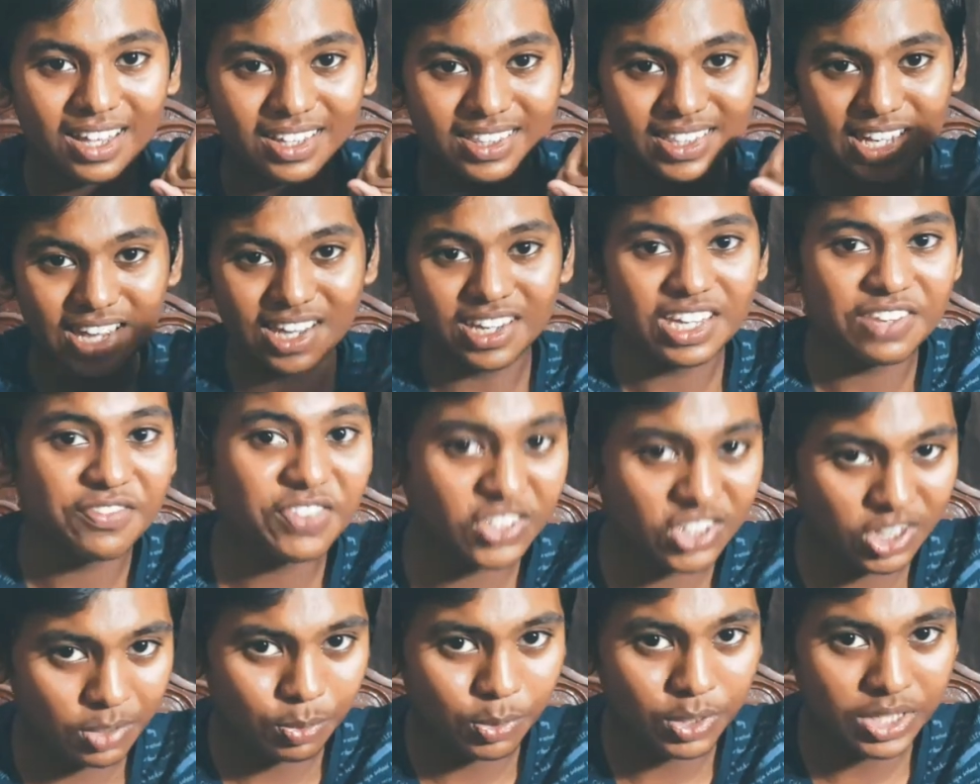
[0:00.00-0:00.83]
Thank you for
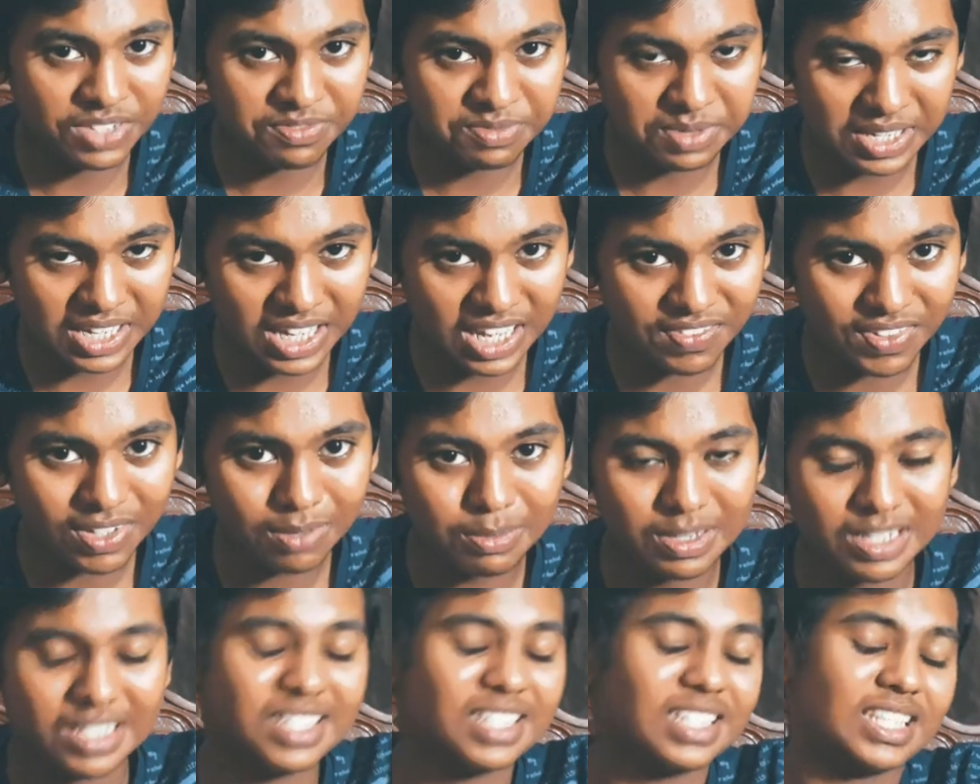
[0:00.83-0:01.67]
the support you've been giving
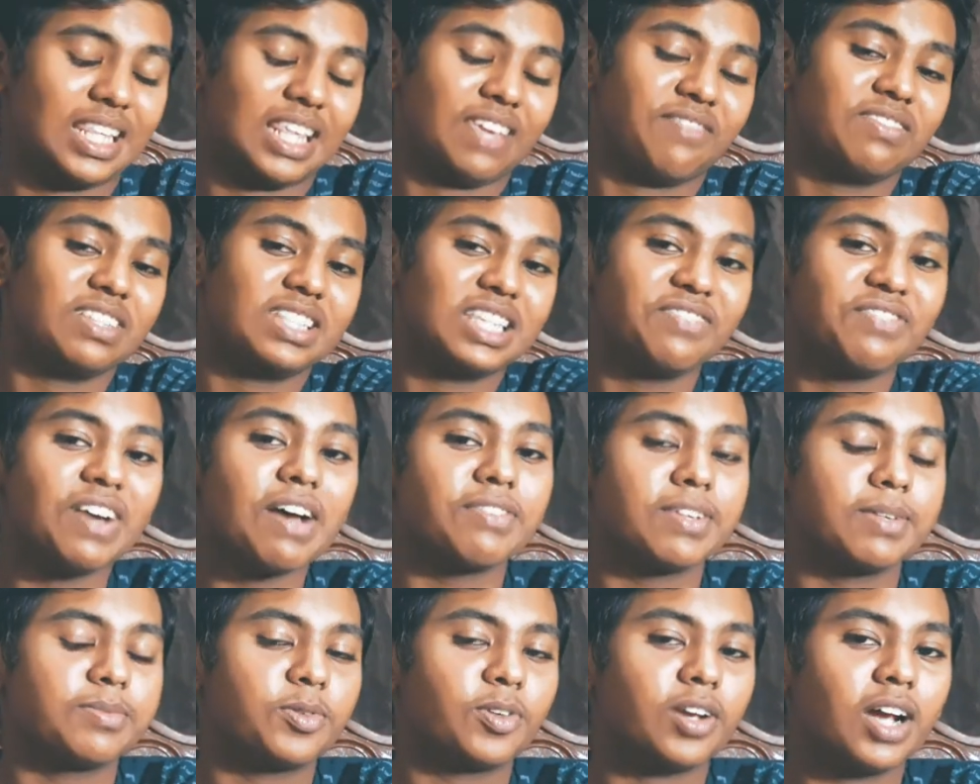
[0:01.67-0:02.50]
me. 75
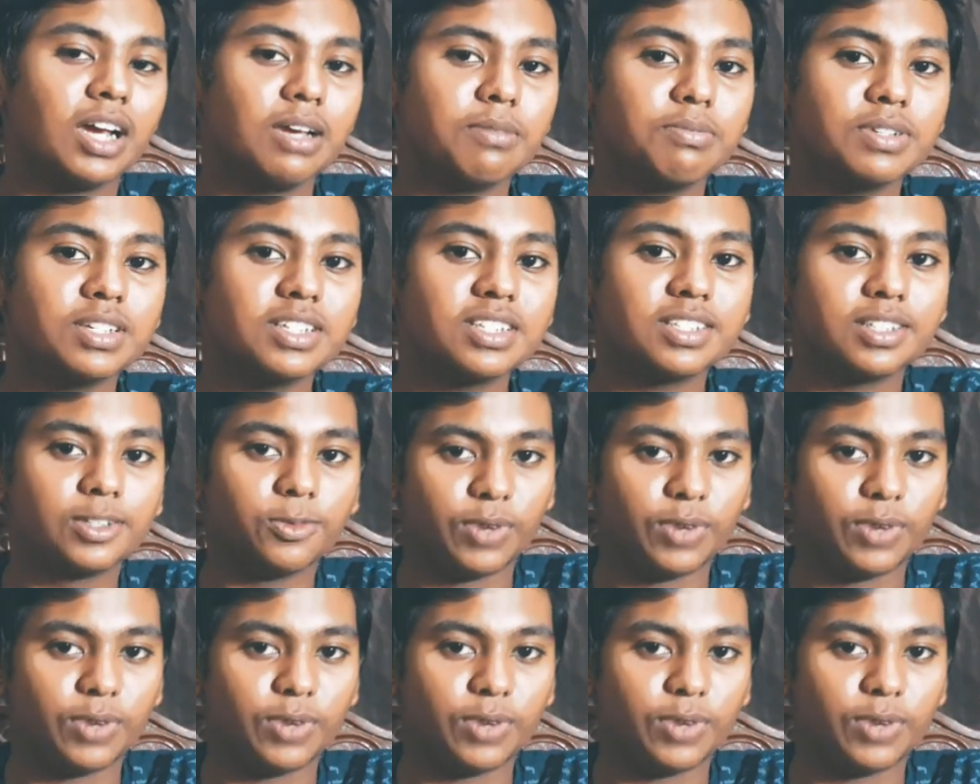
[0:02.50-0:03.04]
subscribers,